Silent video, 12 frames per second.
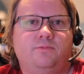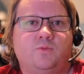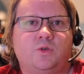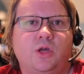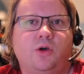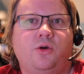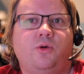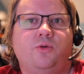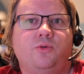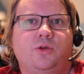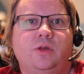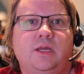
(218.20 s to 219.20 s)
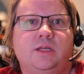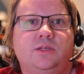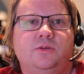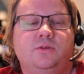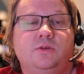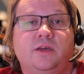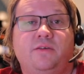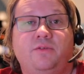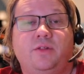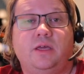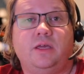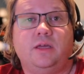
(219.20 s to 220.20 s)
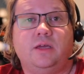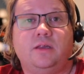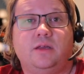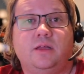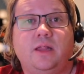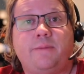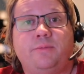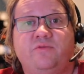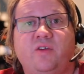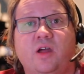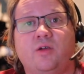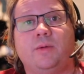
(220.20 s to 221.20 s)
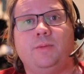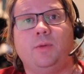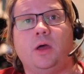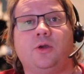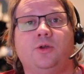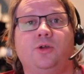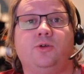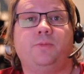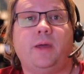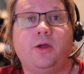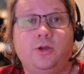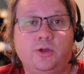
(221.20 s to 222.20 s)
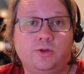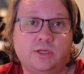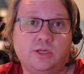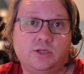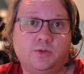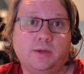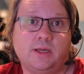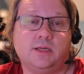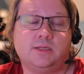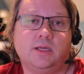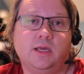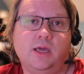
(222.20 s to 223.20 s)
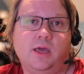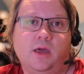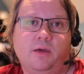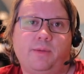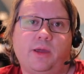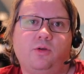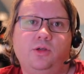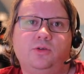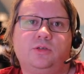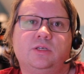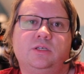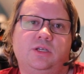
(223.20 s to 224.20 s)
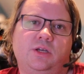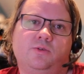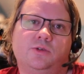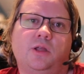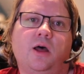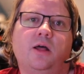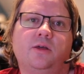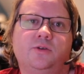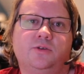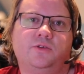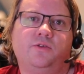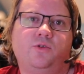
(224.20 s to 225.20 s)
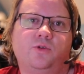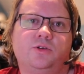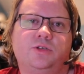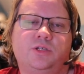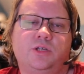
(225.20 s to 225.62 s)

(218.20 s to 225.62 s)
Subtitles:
So you need to definitely, in a lab environment, monitor your power usage, because power usage equals dollars, of course.